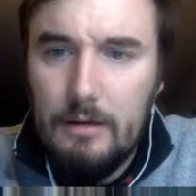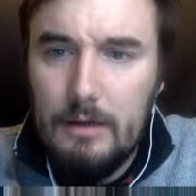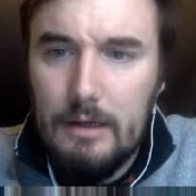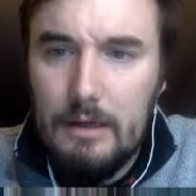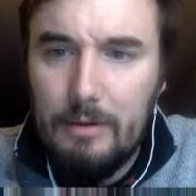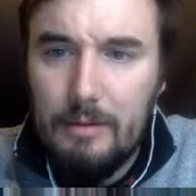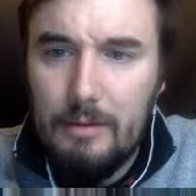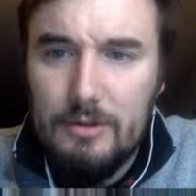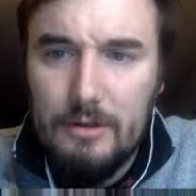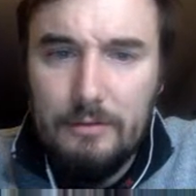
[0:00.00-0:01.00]
Bramble
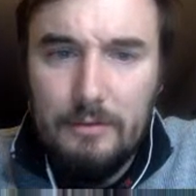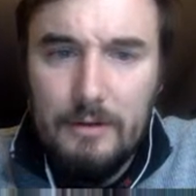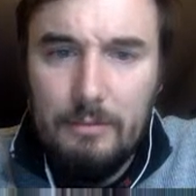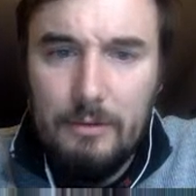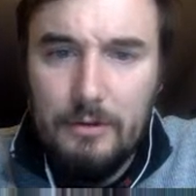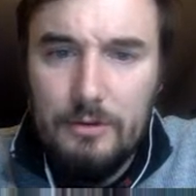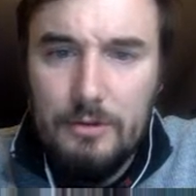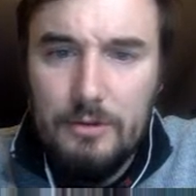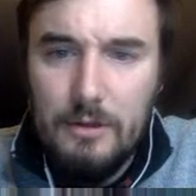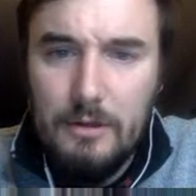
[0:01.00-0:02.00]
shark is a rare deepwater
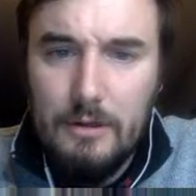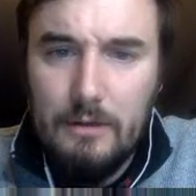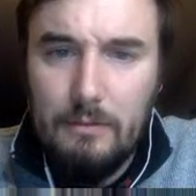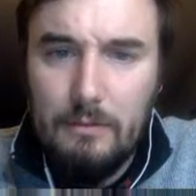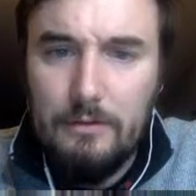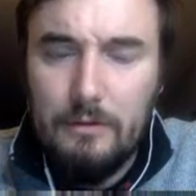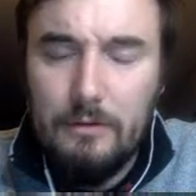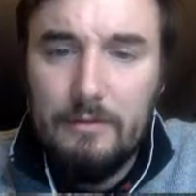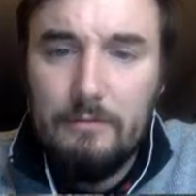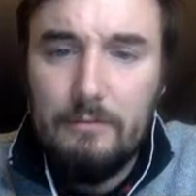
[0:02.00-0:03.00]
shark, which has only
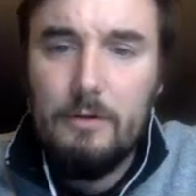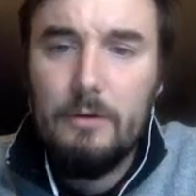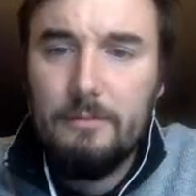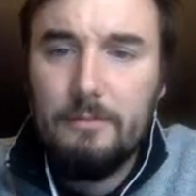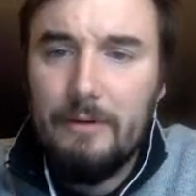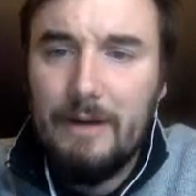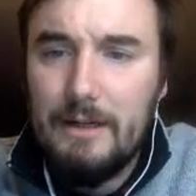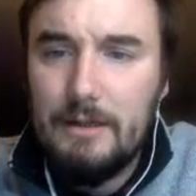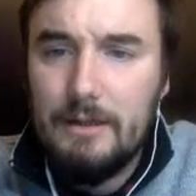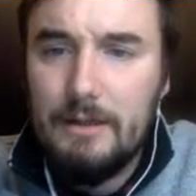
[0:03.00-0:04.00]
been recorded
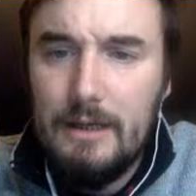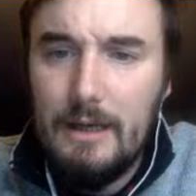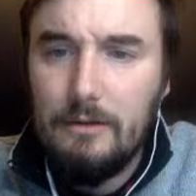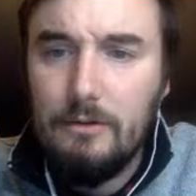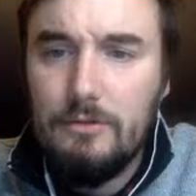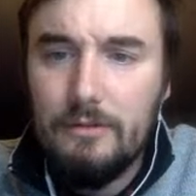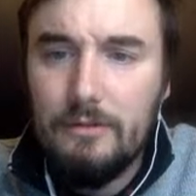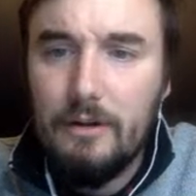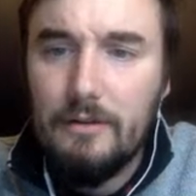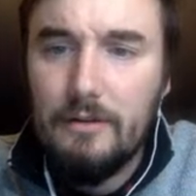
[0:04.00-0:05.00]
sporadically and usually
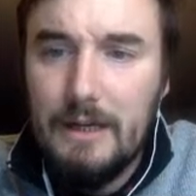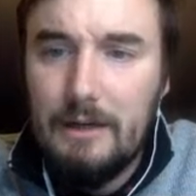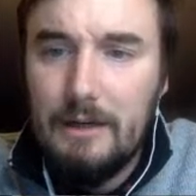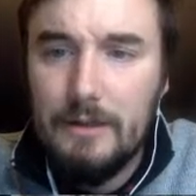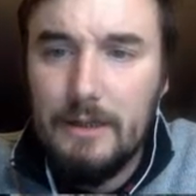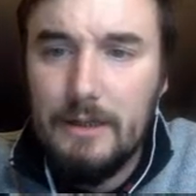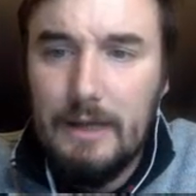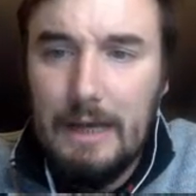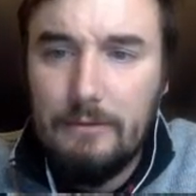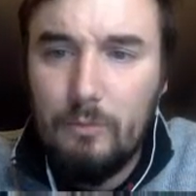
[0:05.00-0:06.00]
solitarily
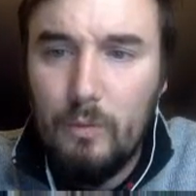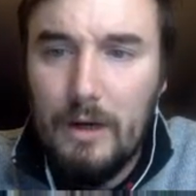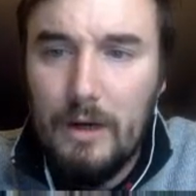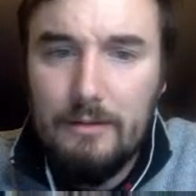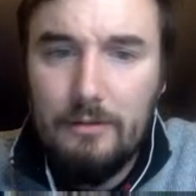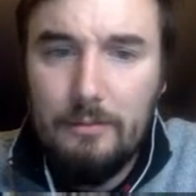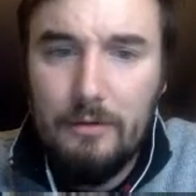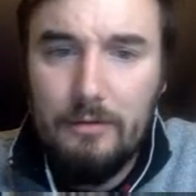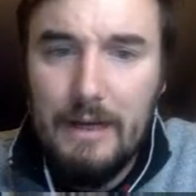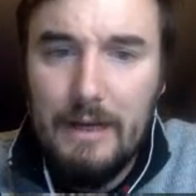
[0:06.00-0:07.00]
at widely
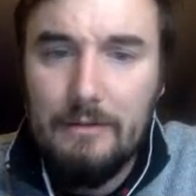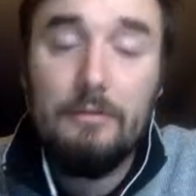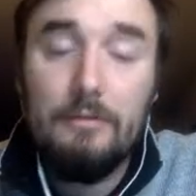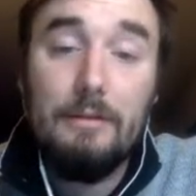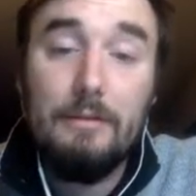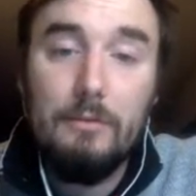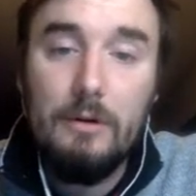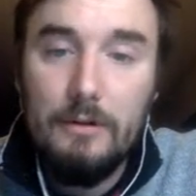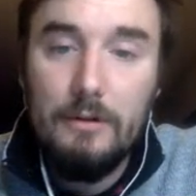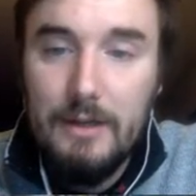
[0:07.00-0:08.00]
dispersed localities throughout the
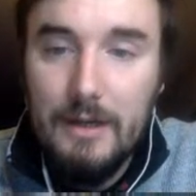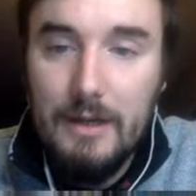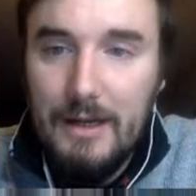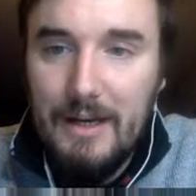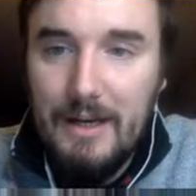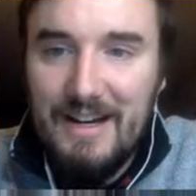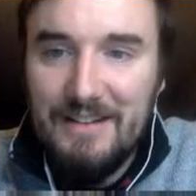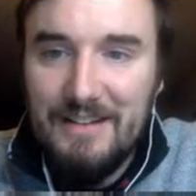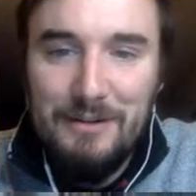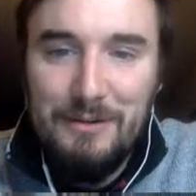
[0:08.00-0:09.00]
world.
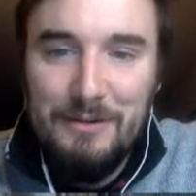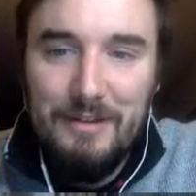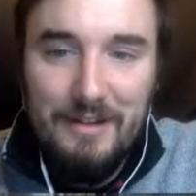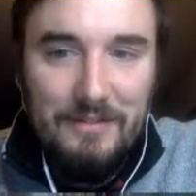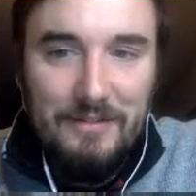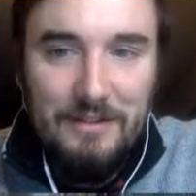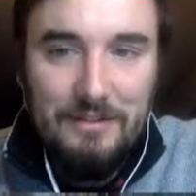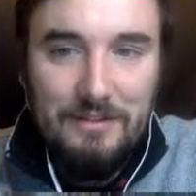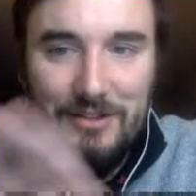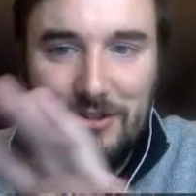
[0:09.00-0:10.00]
It's kind of cool to think of these
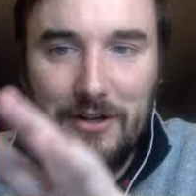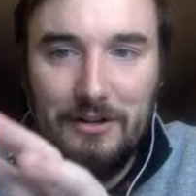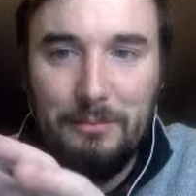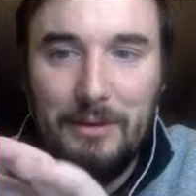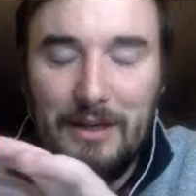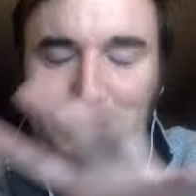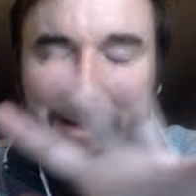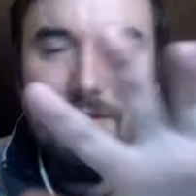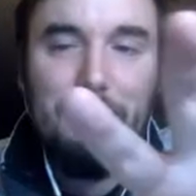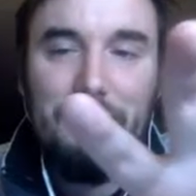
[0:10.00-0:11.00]
like sharks being
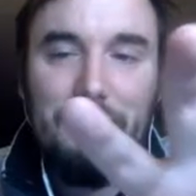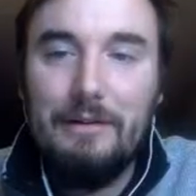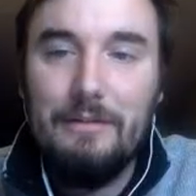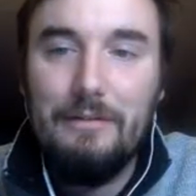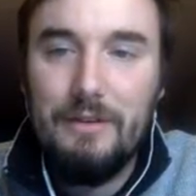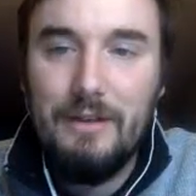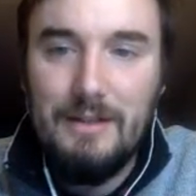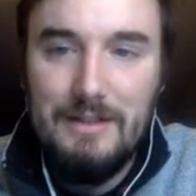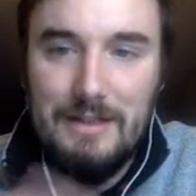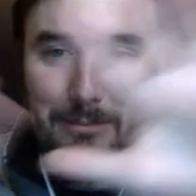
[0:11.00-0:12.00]
by themselves in the
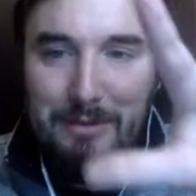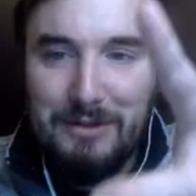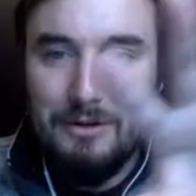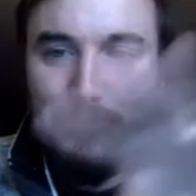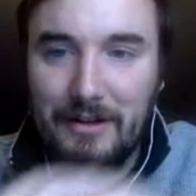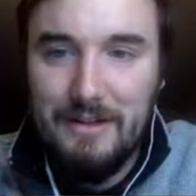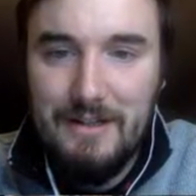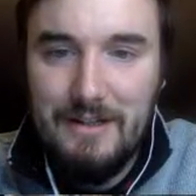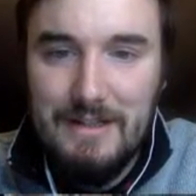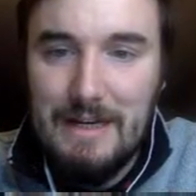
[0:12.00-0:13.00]
deep, dark
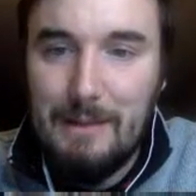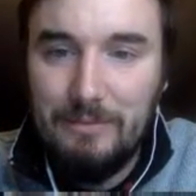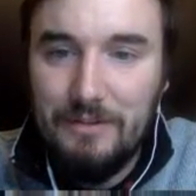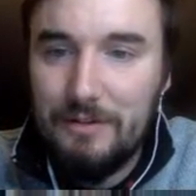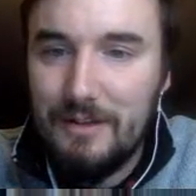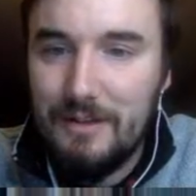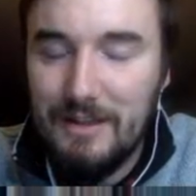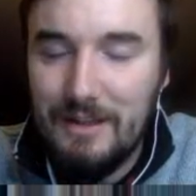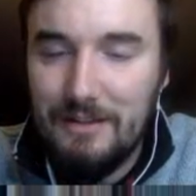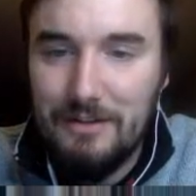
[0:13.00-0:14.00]
depths. Like,
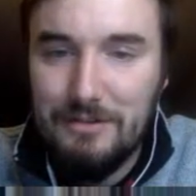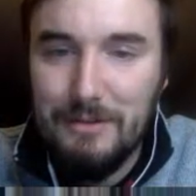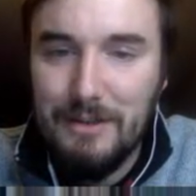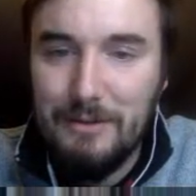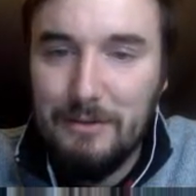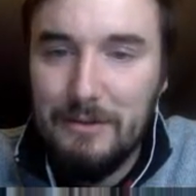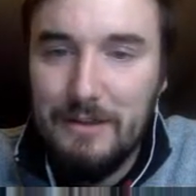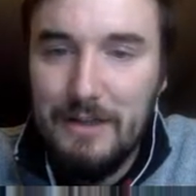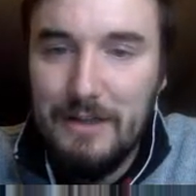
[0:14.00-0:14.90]
that's actually really cool.